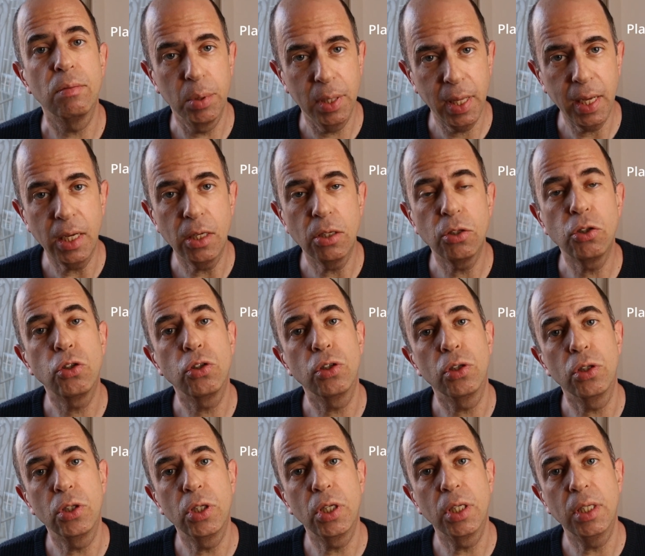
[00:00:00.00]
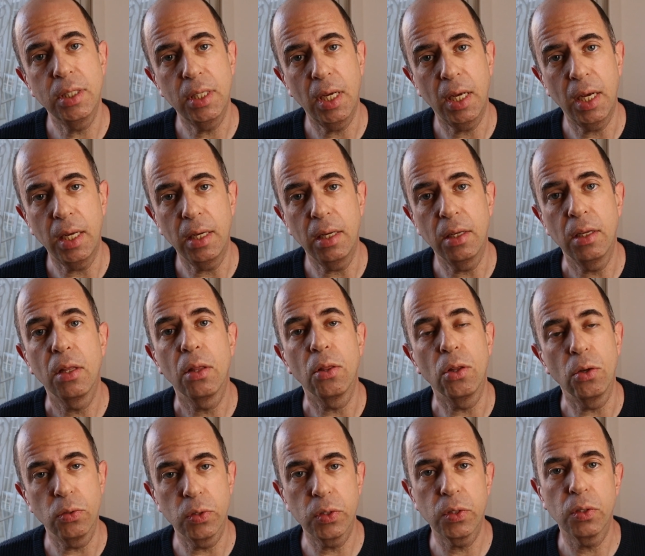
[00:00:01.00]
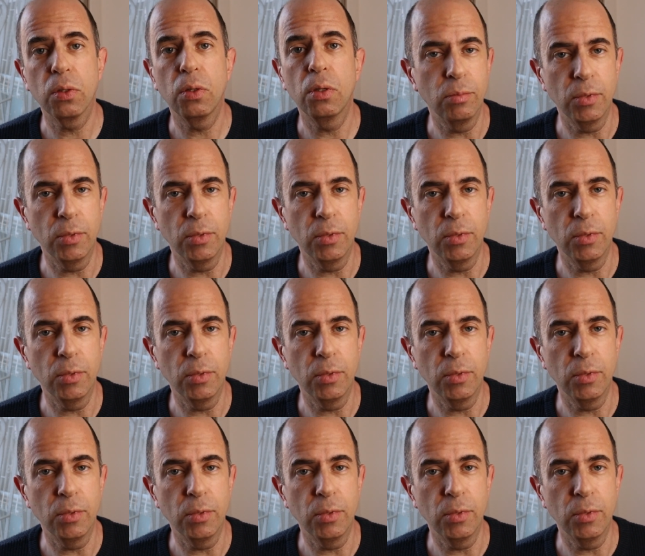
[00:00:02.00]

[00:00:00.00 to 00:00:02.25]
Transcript: plate should contain those